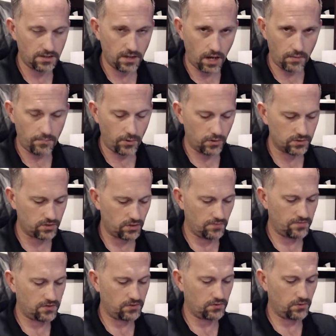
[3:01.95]
non-porous
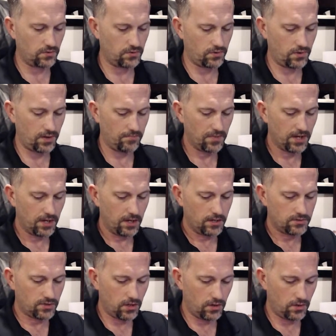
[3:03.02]
surface in order to grip.
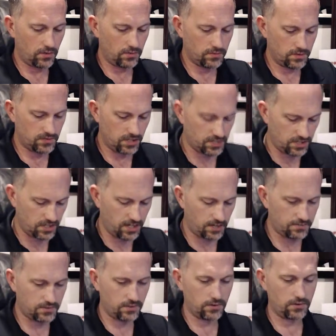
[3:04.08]
So the suction
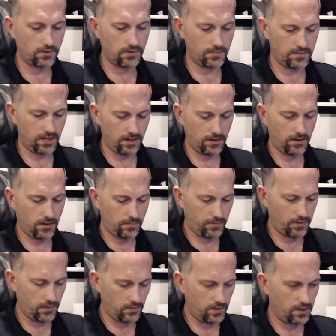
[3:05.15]
cups will grip down there
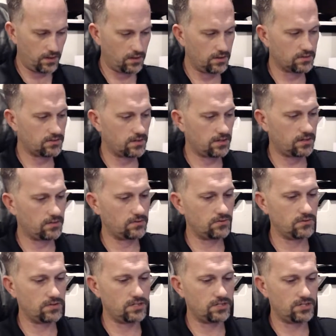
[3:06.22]
pretty well. Looks like it'll
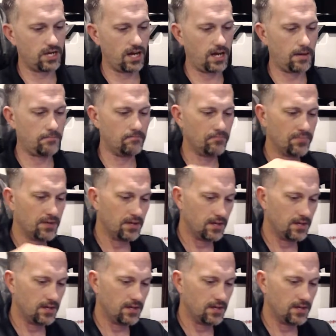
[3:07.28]
do a good job.